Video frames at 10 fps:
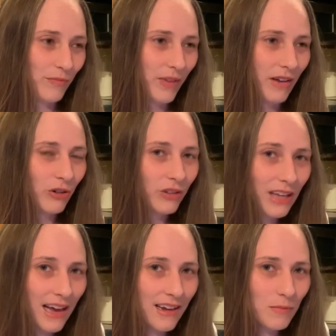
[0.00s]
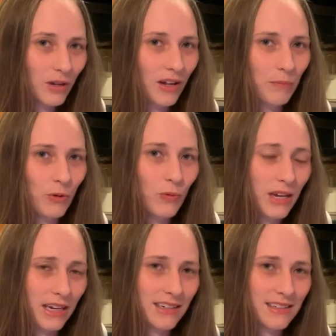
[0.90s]
I've only had him a couple
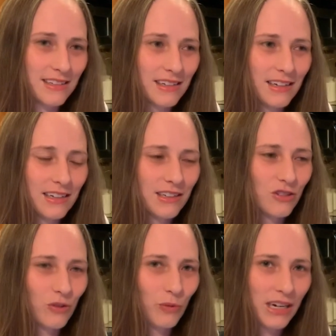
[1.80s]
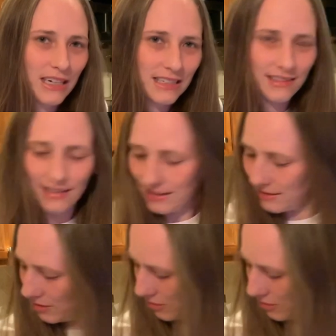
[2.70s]
weeks, so what I decided to